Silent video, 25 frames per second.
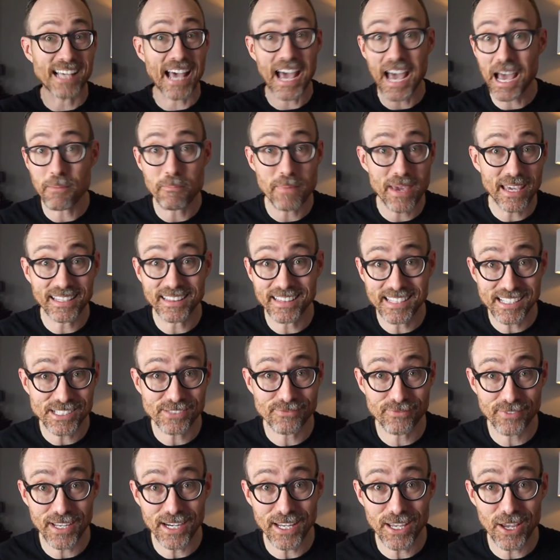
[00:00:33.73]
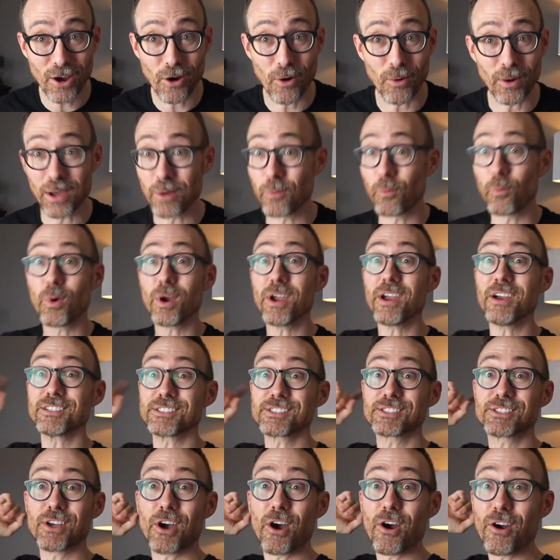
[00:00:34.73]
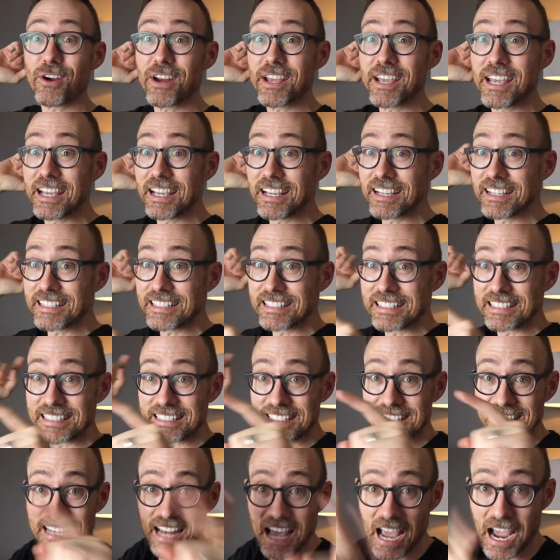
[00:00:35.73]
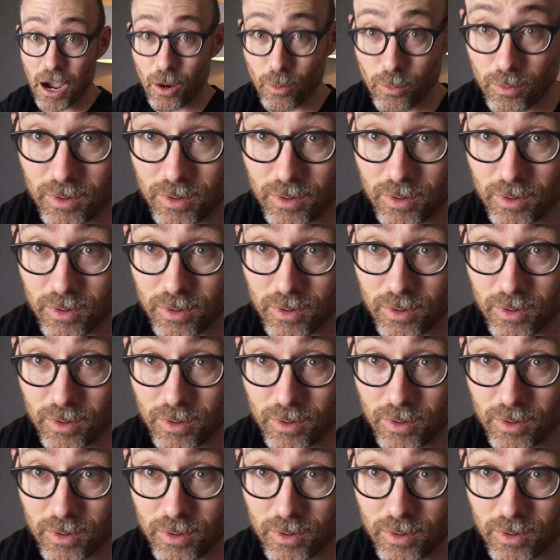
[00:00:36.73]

I made this video and we're starting now.